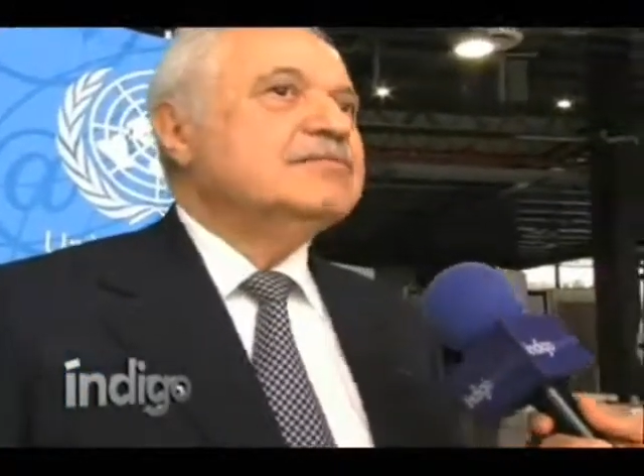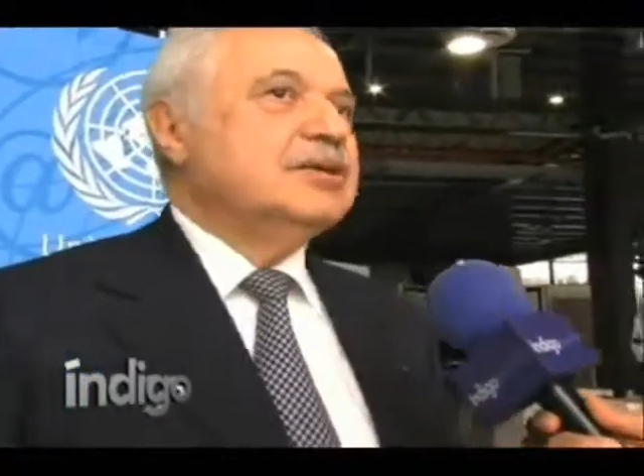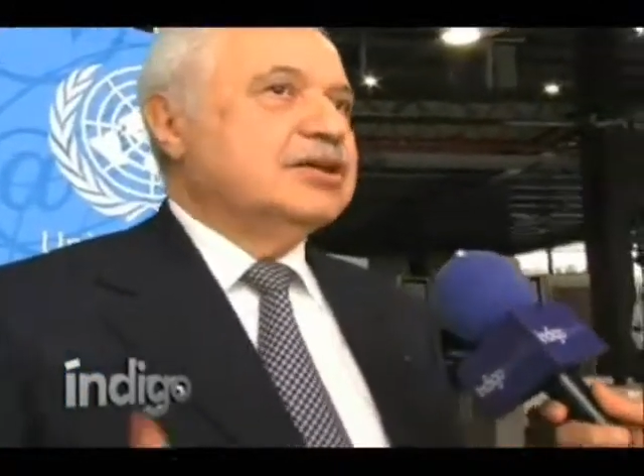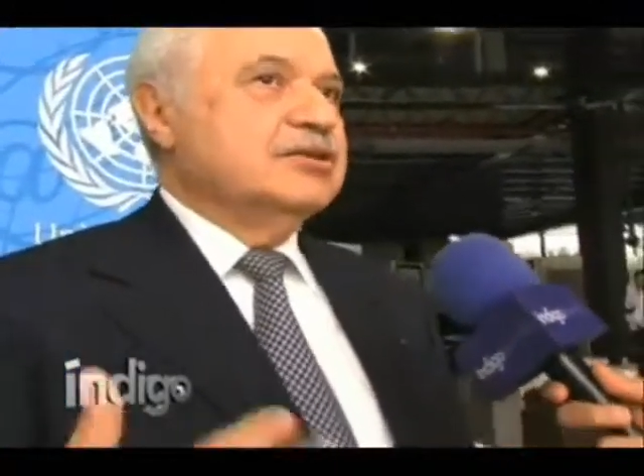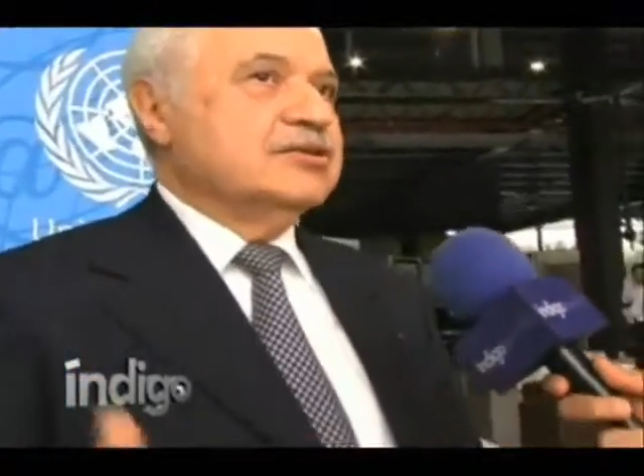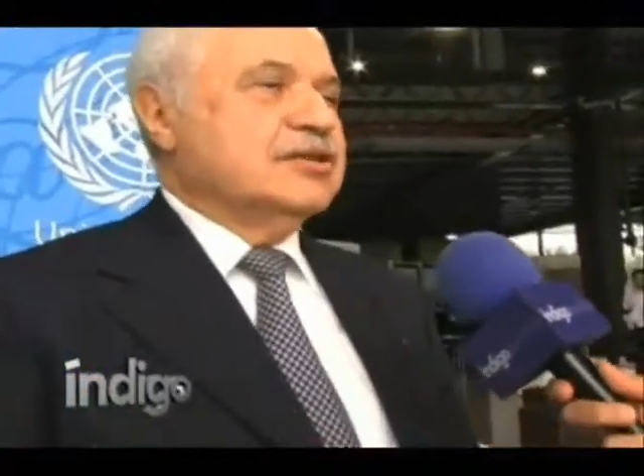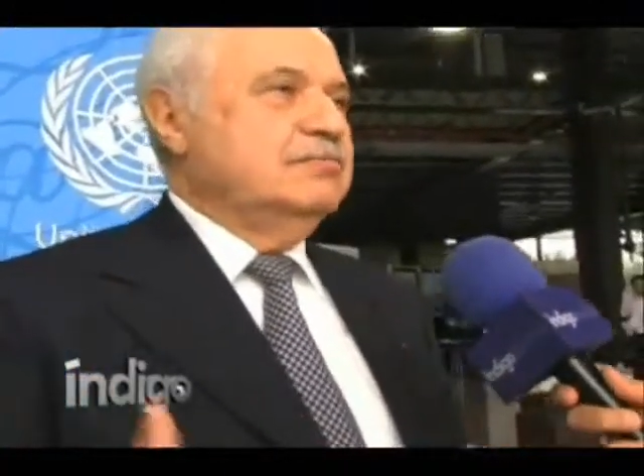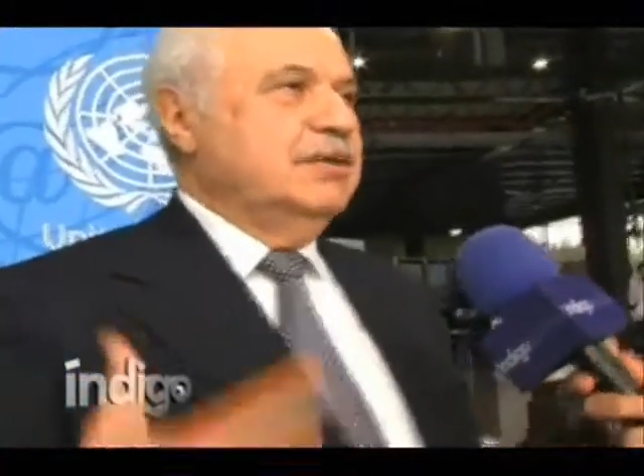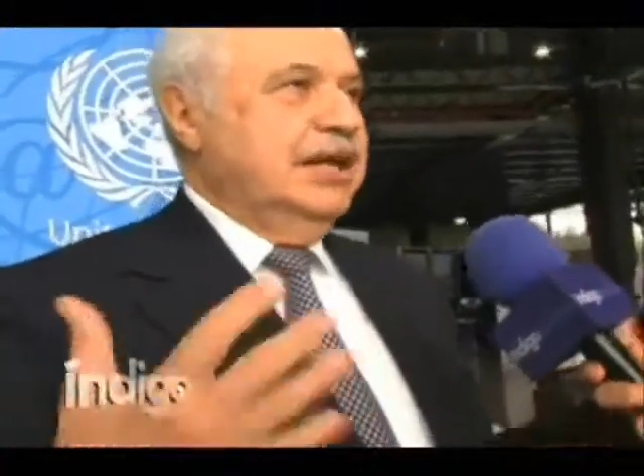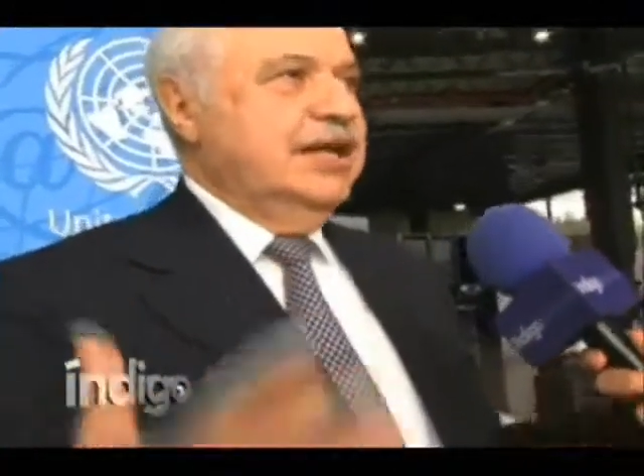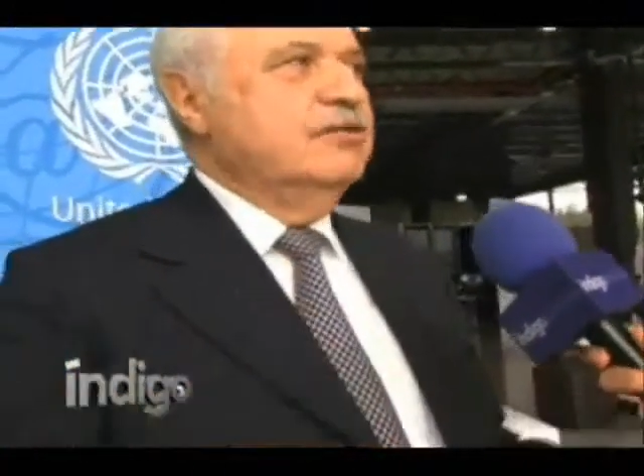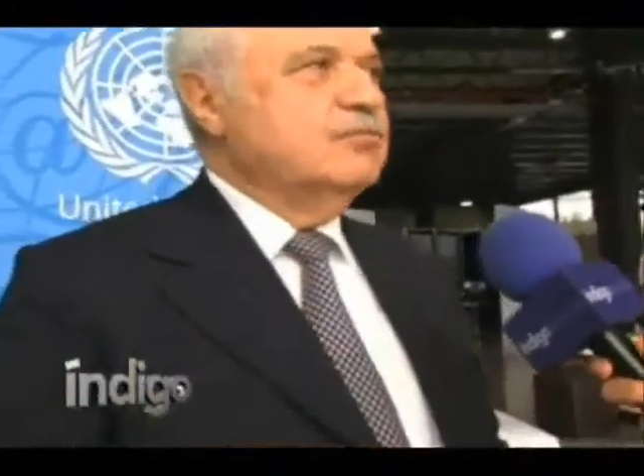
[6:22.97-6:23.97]
because the
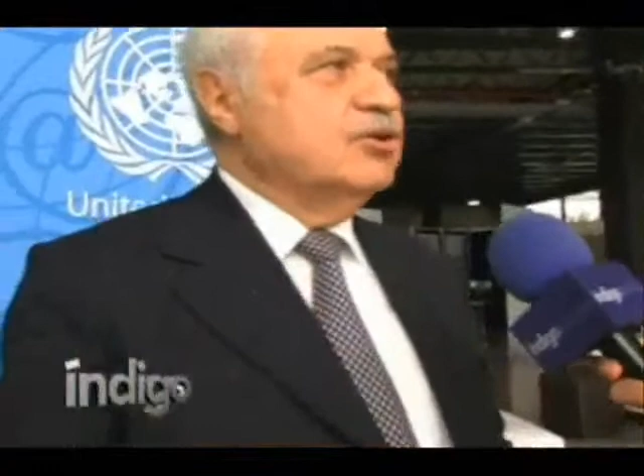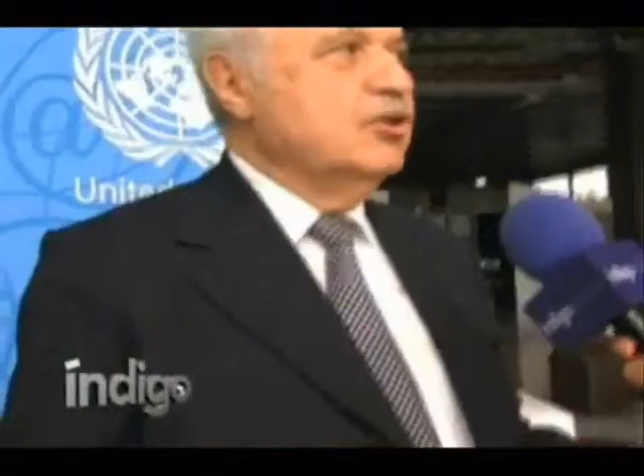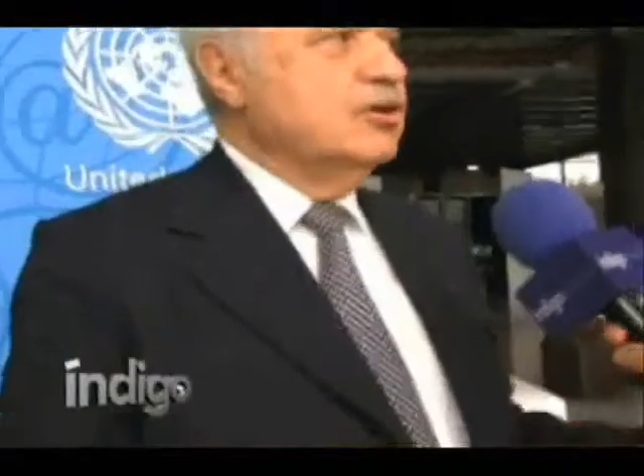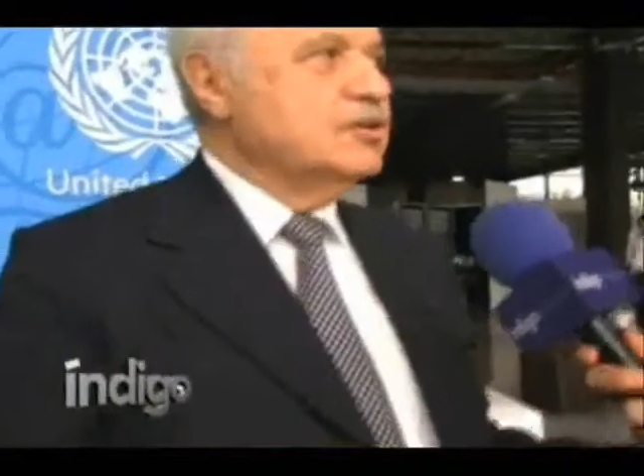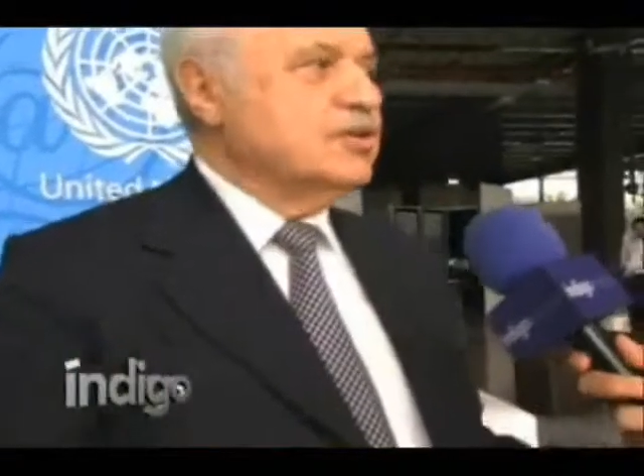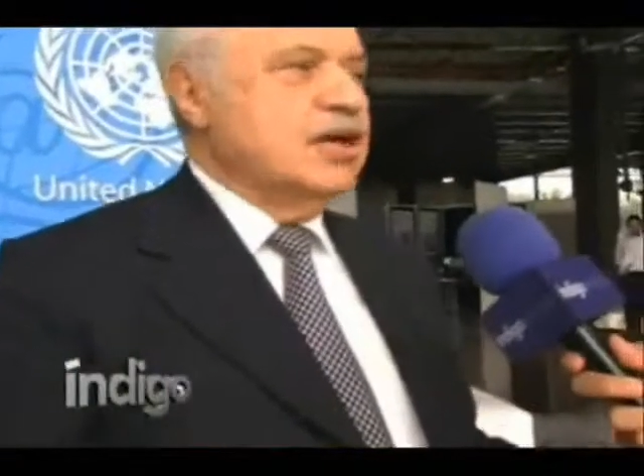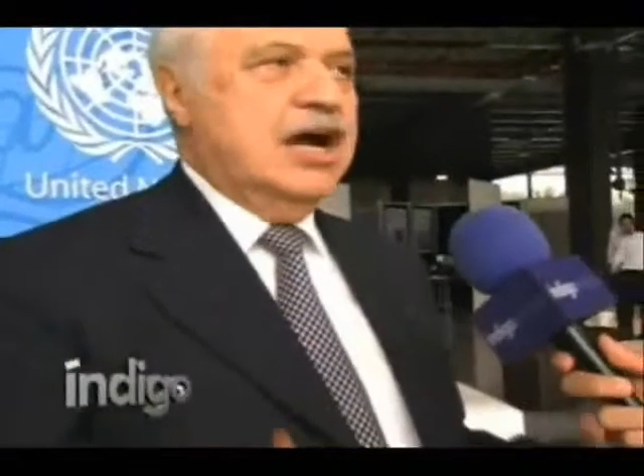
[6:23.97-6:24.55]
Millennium Goals